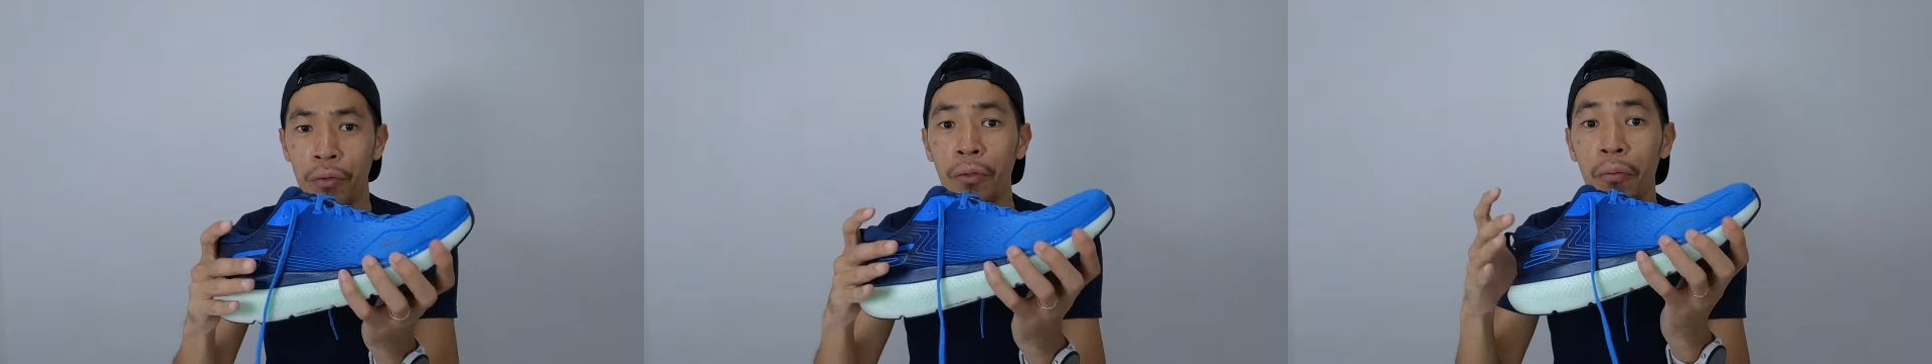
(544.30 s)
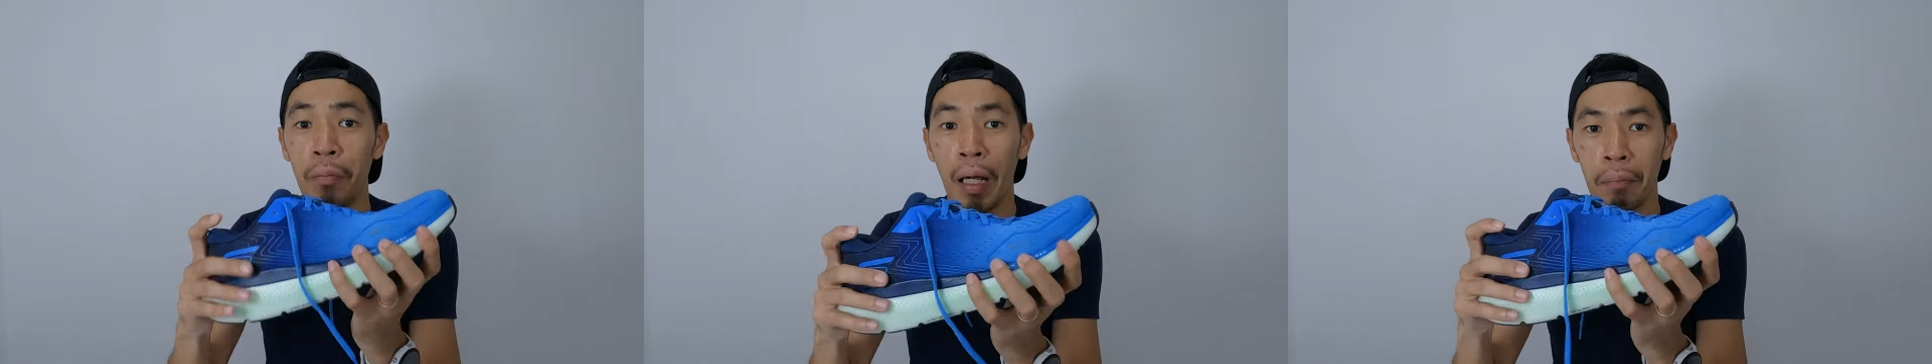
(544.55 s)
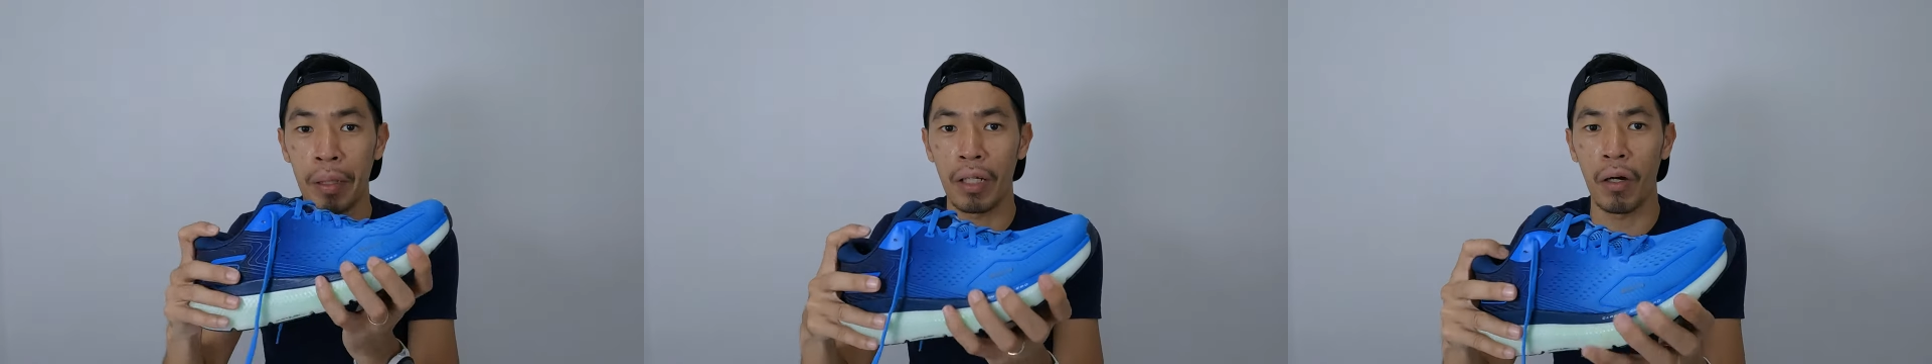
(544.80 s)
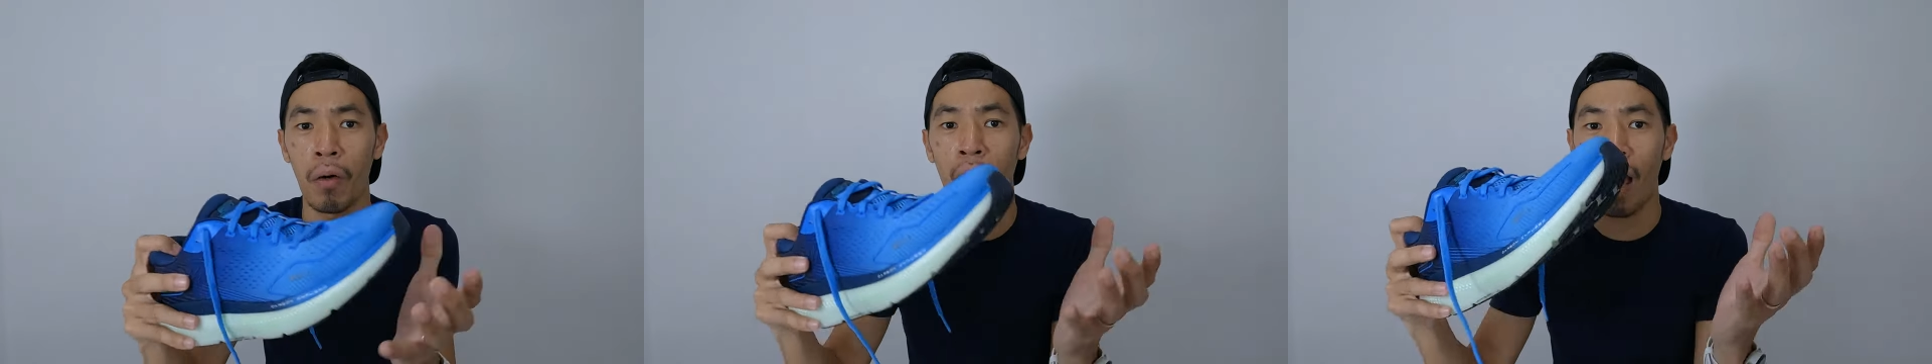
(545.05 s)
two big
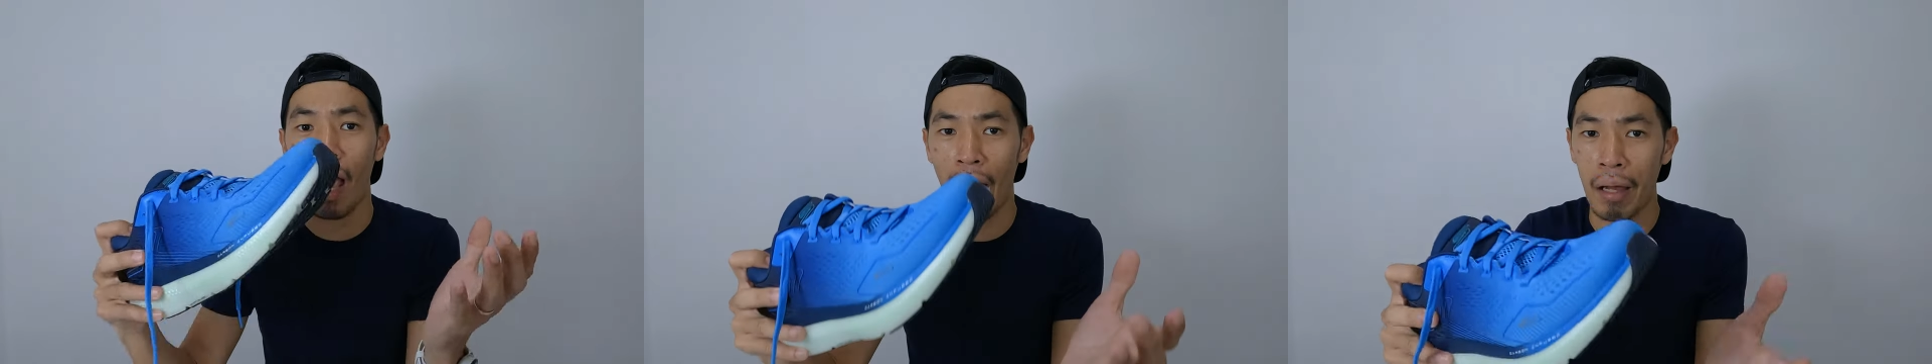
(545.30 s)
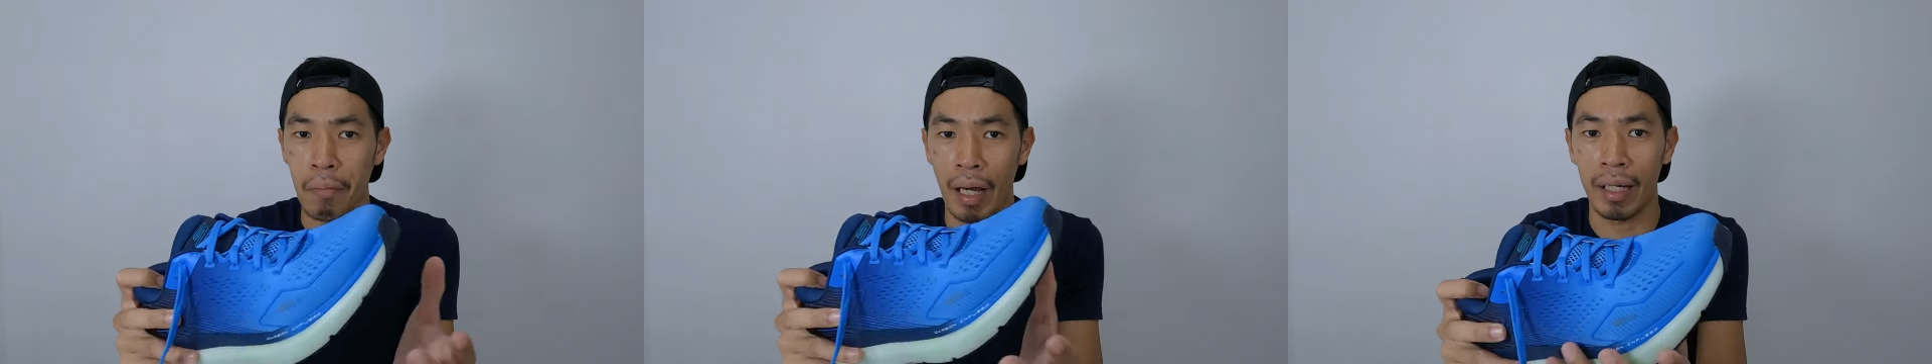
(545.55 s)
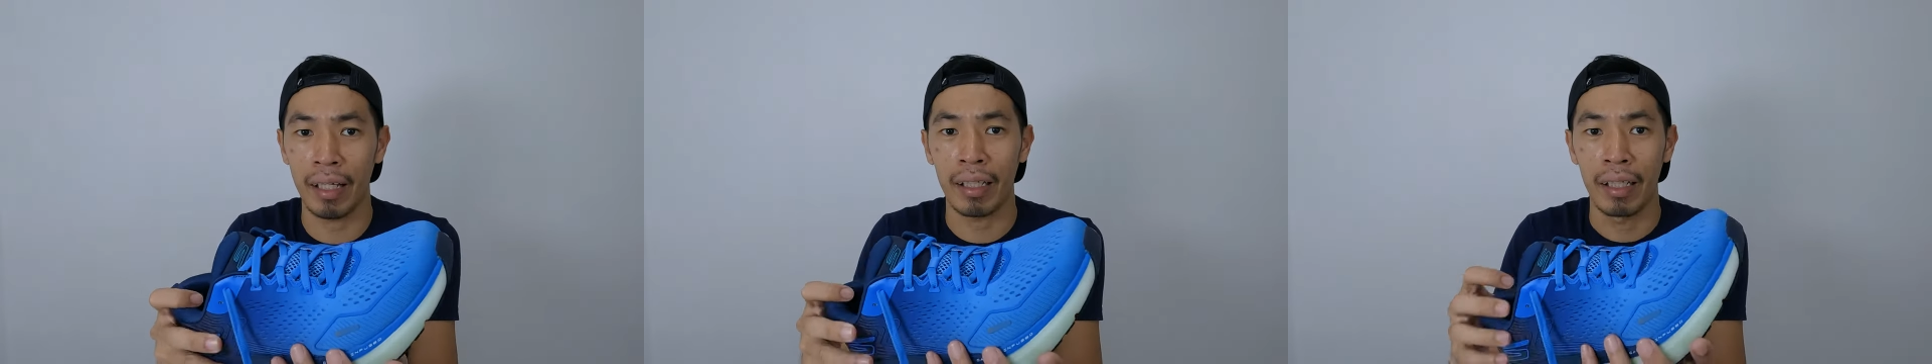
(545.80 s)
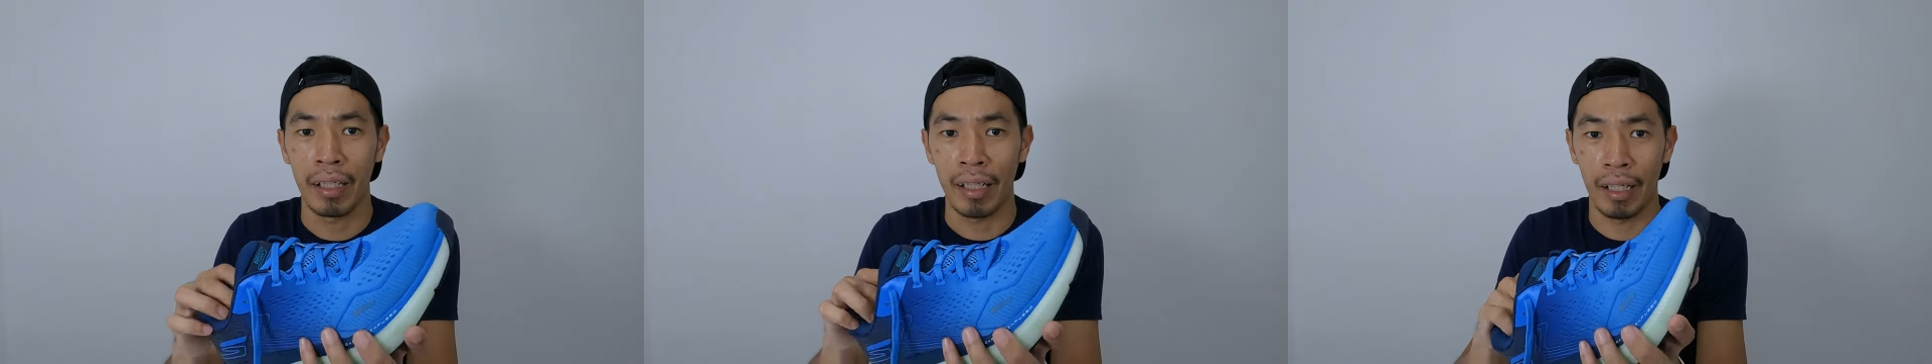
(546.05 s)
pillow and my leg